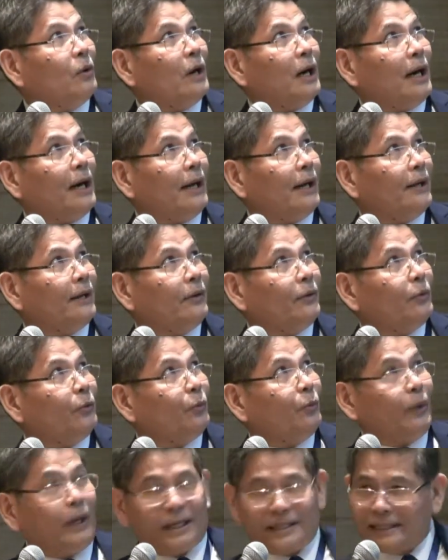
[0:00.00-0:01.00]

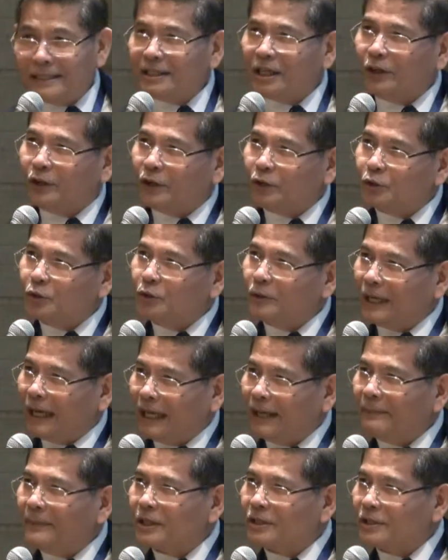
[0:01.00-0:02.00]
Well, essentially, there are two
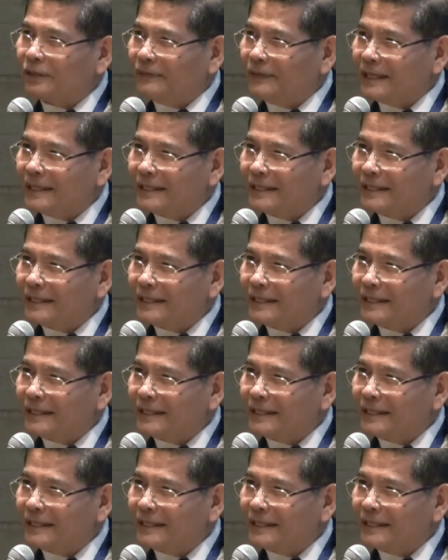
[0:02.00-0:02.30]
elements of